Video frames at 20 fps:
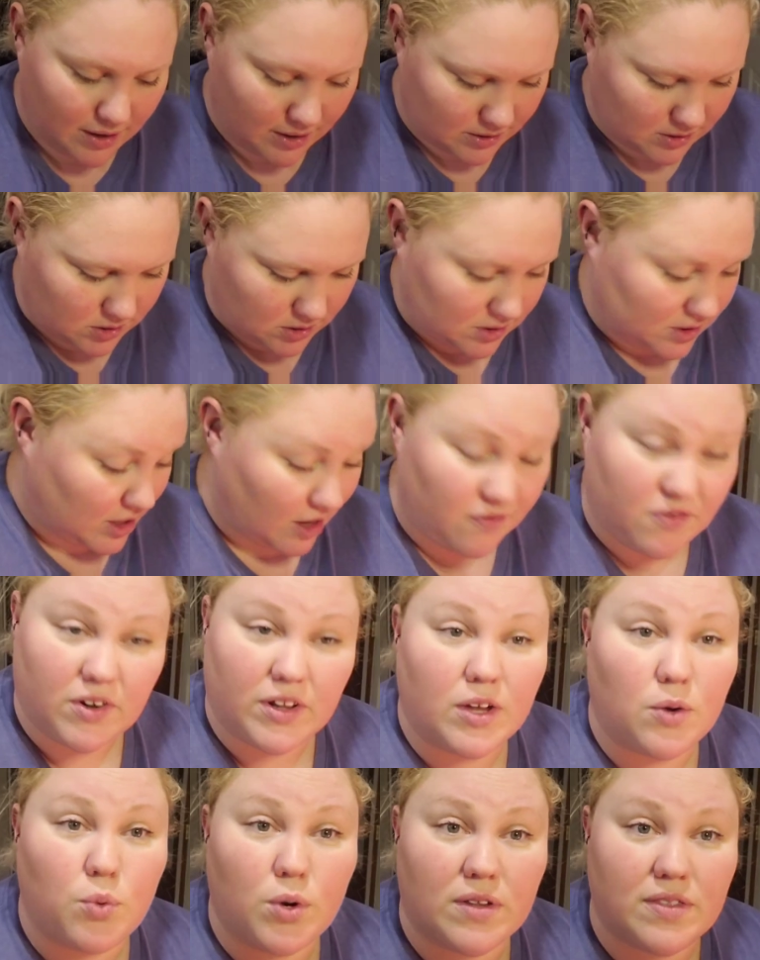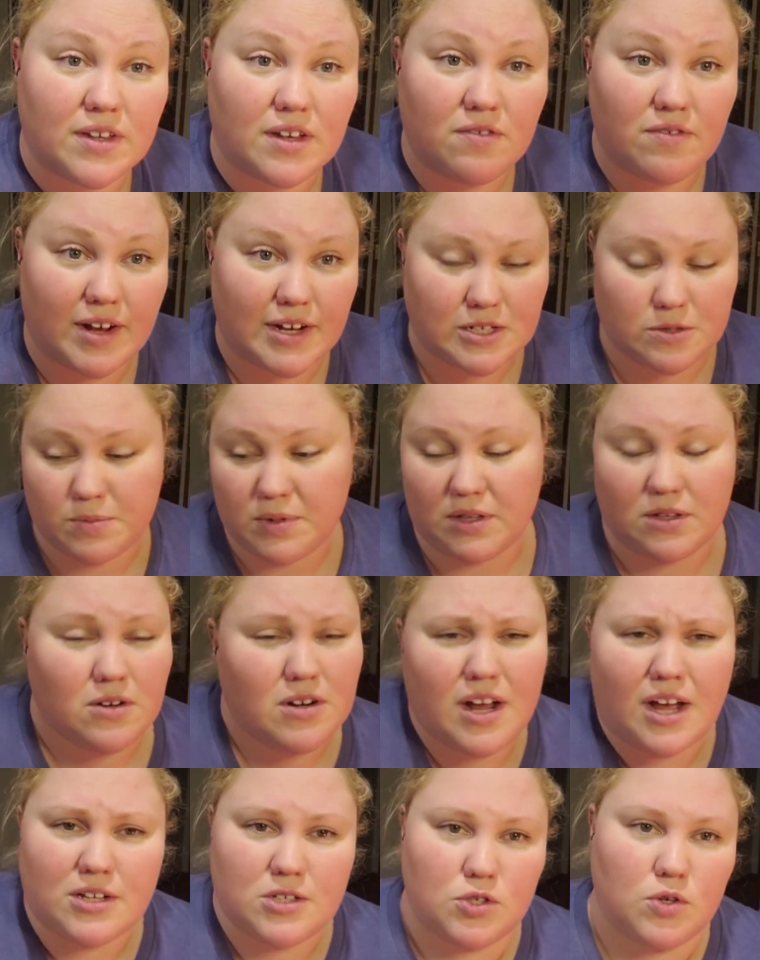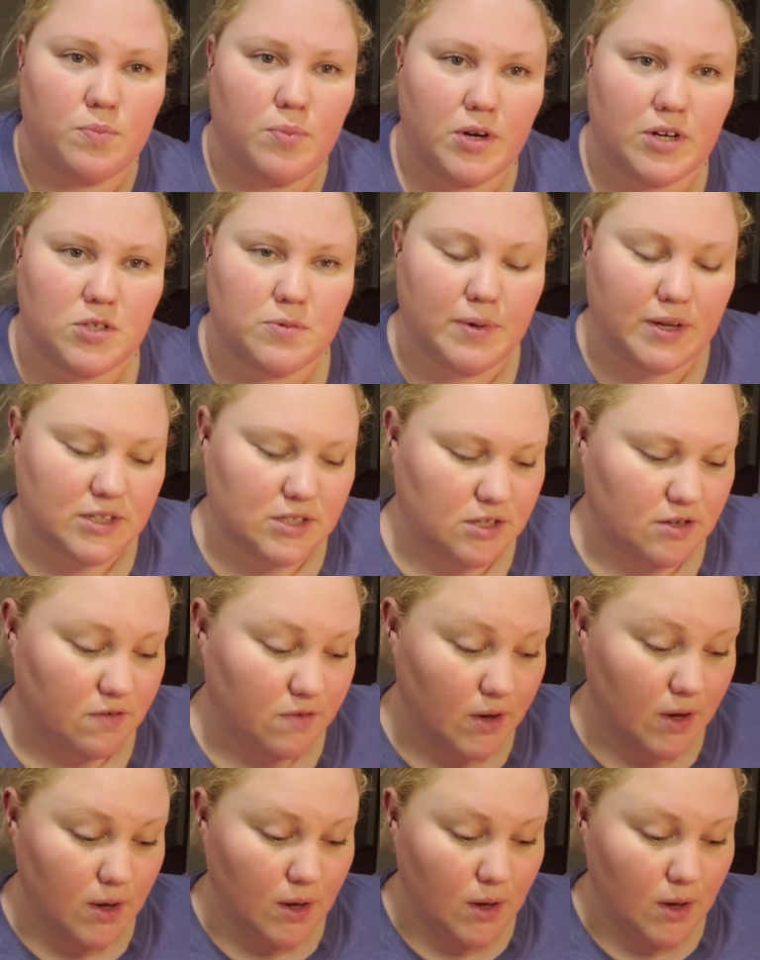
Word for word: It's definitely worth the investment. They're not super expensive.